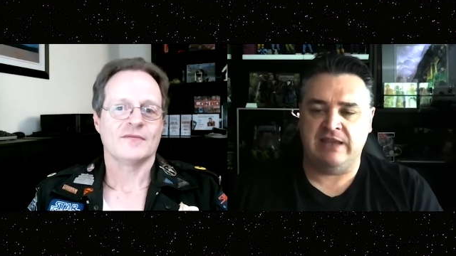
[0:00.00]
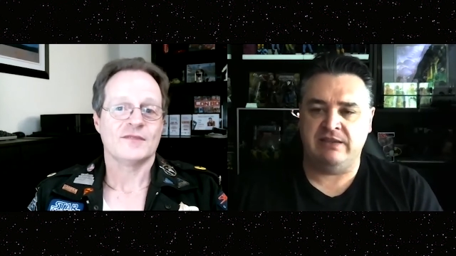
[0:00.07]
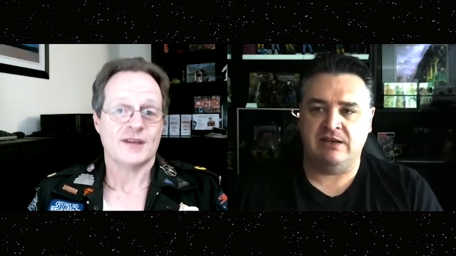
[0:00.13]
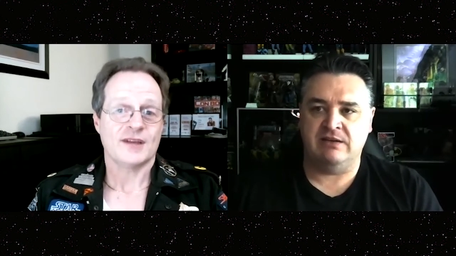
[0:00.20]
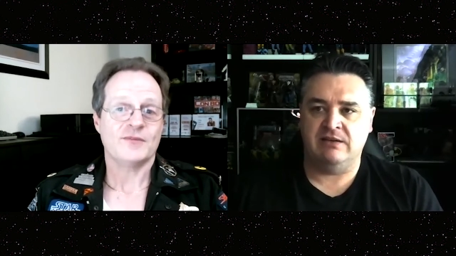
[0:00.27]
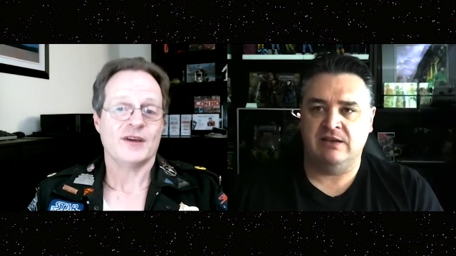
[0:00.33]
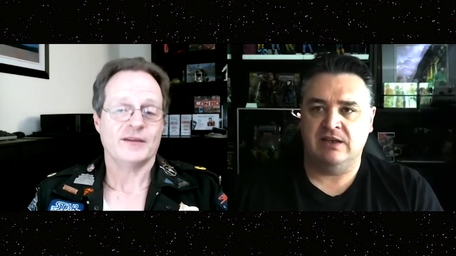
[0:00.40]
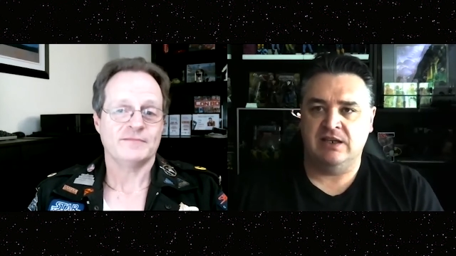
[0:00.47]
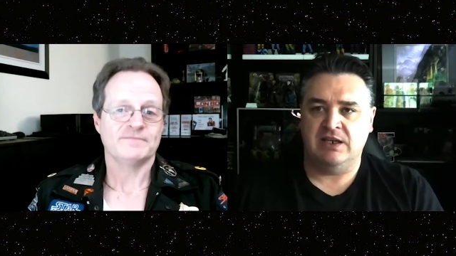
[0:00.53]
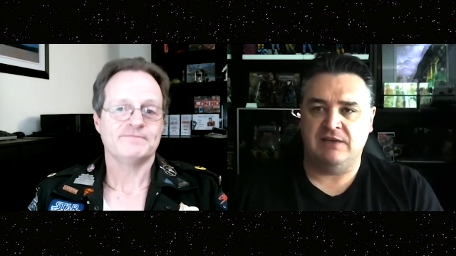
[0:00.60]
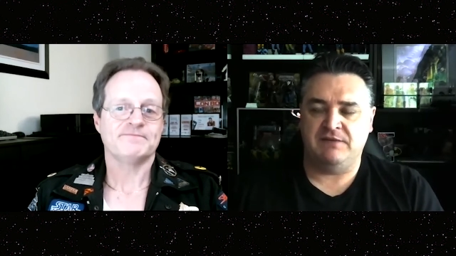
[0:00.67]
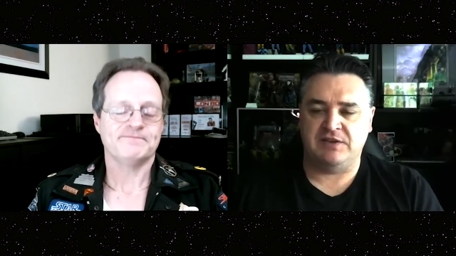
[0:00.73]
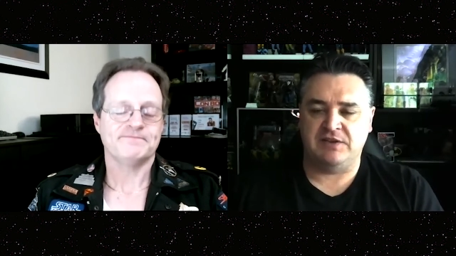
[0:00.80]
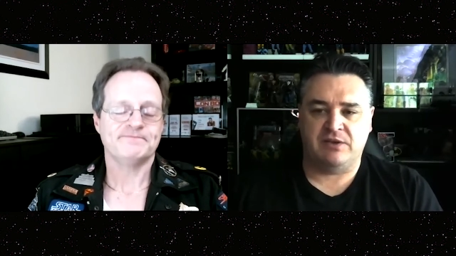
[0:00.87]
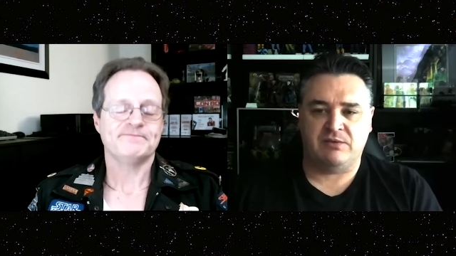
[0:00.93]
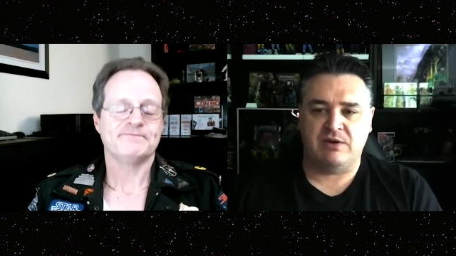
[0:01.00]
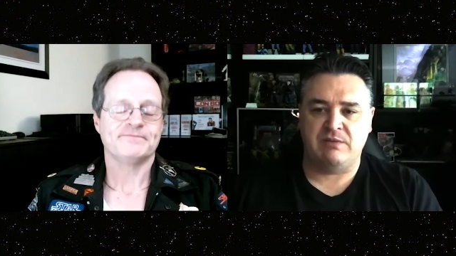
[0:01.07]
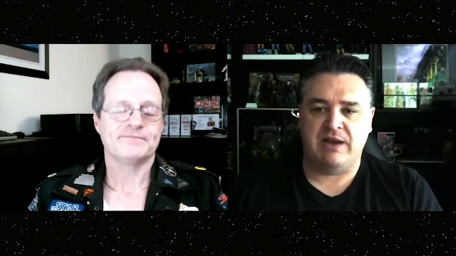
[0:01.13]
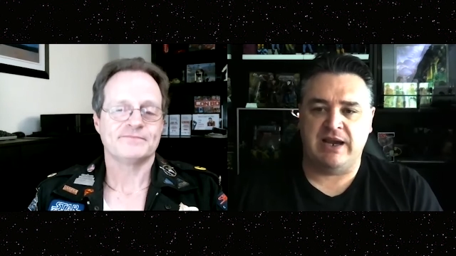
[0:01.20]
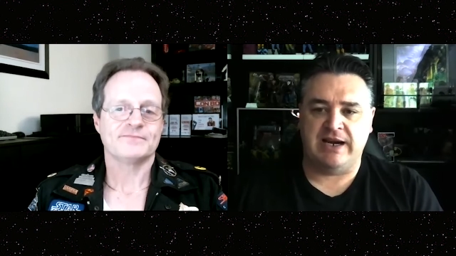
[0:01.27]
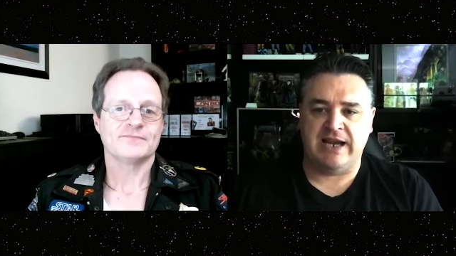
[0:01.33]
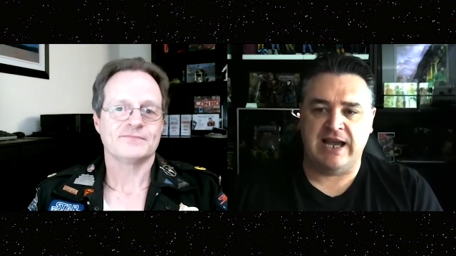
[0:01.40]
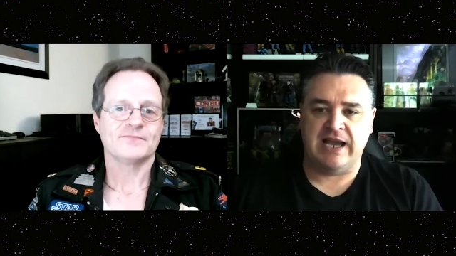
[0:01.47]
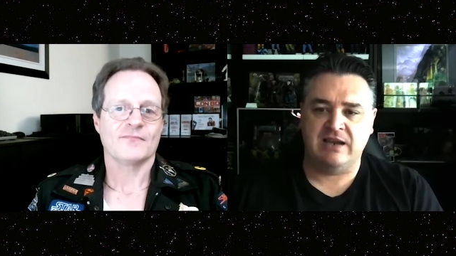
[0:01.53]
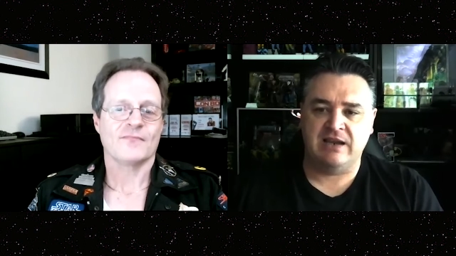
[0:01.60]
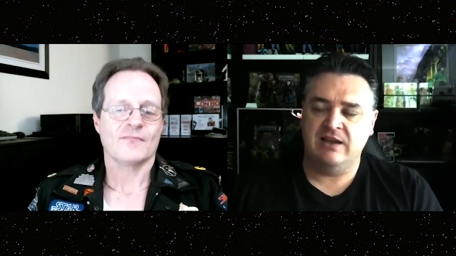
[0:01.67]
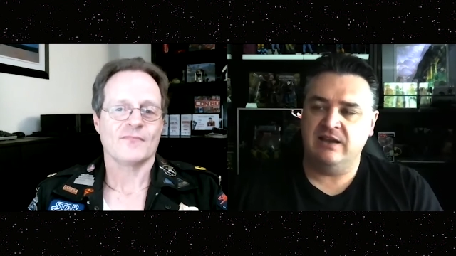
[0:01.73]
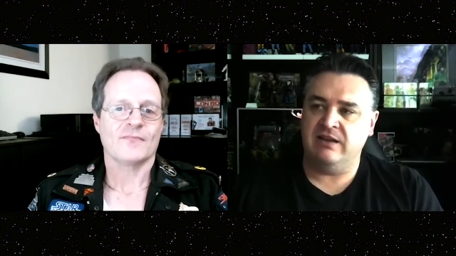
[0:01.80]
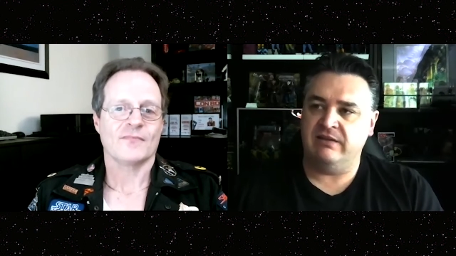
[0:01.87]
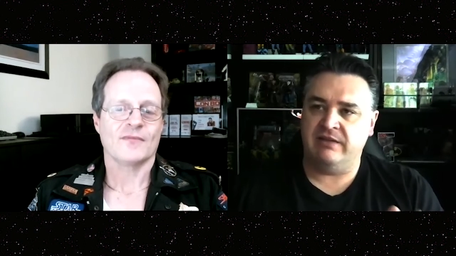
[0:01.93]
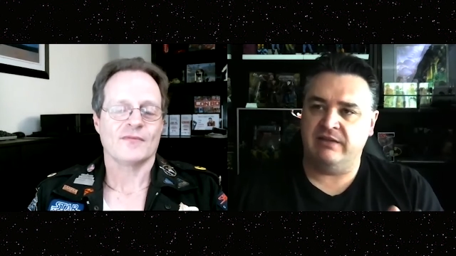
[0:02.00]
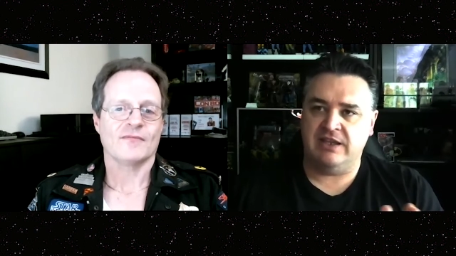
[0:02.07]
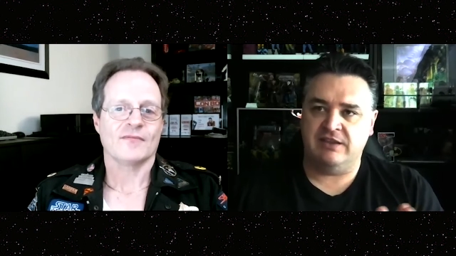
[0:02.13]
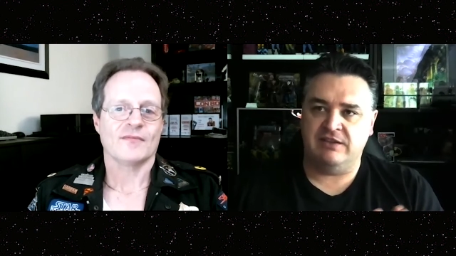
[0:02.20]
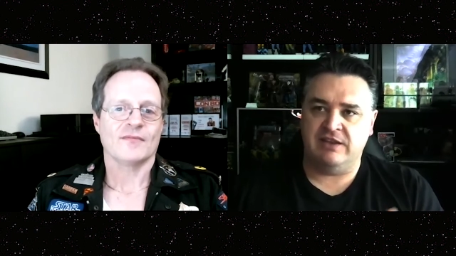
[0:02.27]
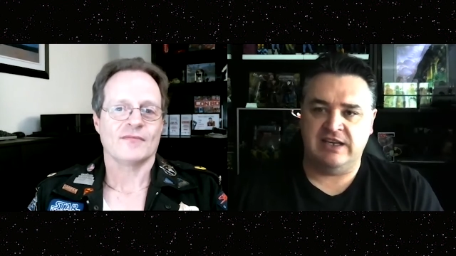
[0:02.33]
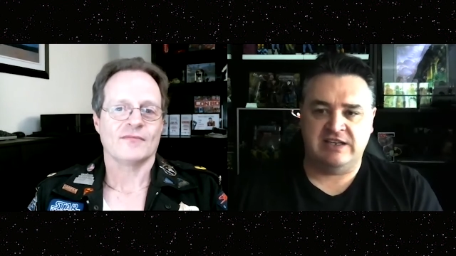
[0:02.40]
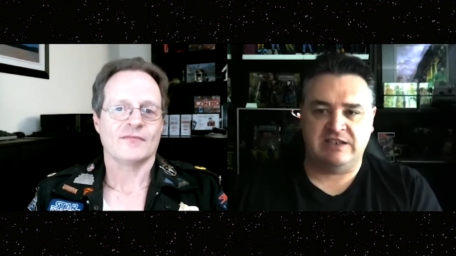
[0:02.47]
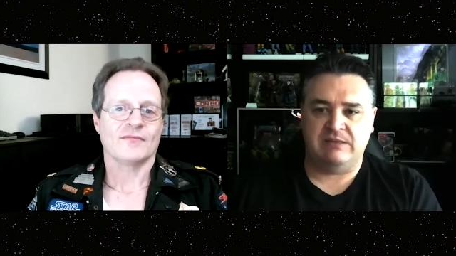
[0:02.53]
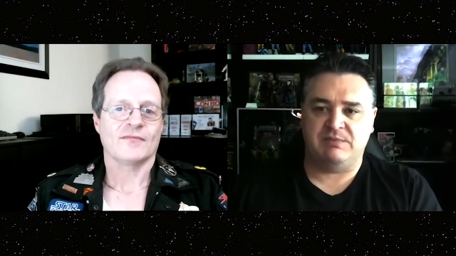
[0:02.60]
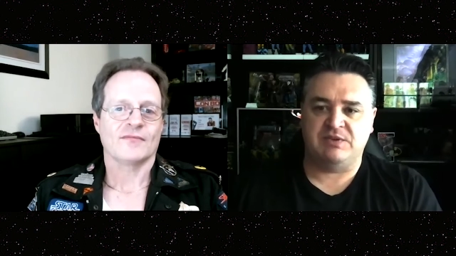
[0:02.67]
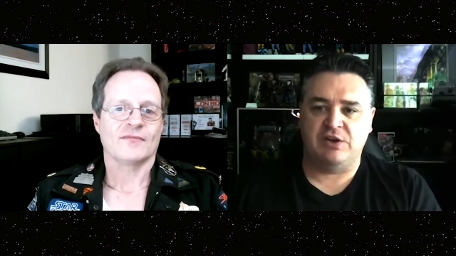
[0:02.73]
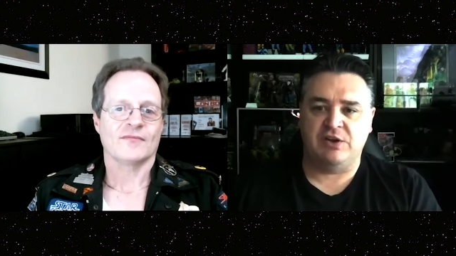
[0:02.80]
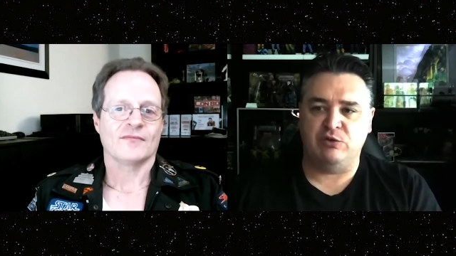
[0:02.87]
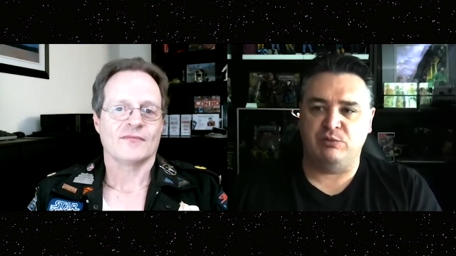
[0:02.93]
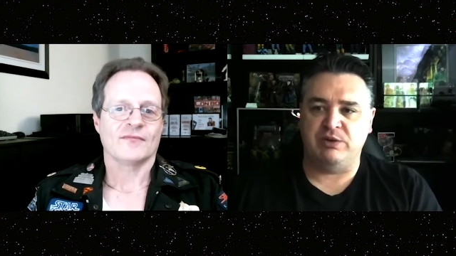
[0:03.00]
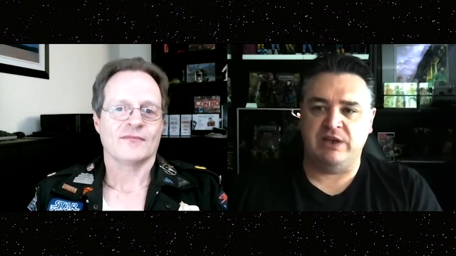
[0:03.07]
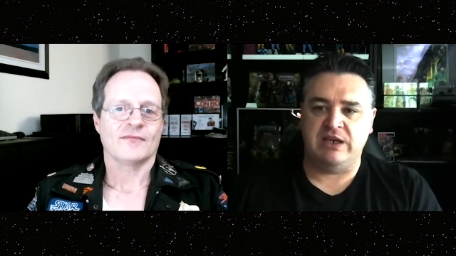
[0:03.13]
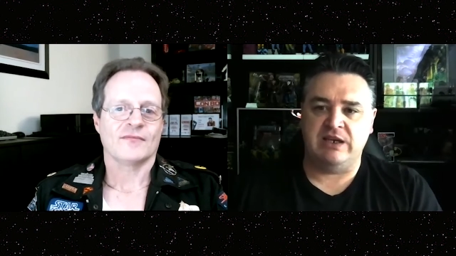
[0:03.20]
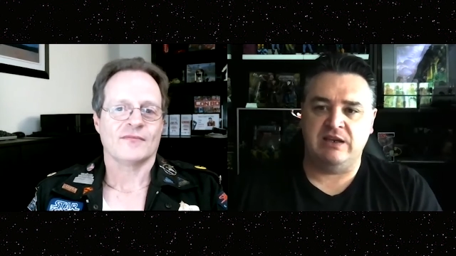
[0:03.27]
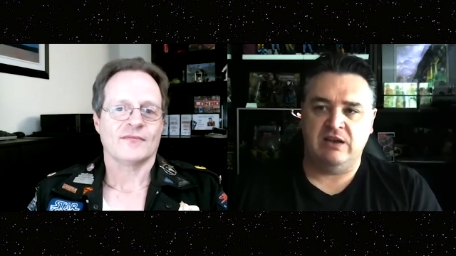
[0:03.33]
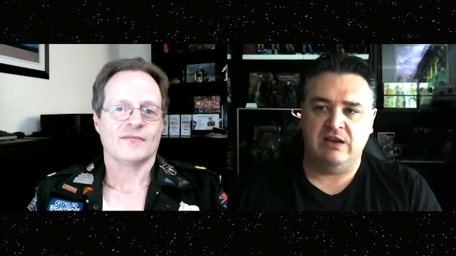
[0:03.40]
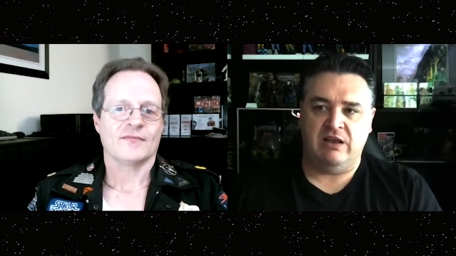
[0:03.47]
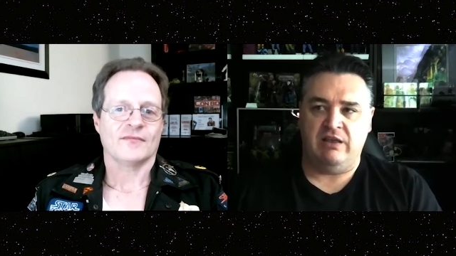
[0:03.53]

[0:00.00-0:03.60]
Speaker 1: And then same day. if it's a mm. three part arc, then the next episode will be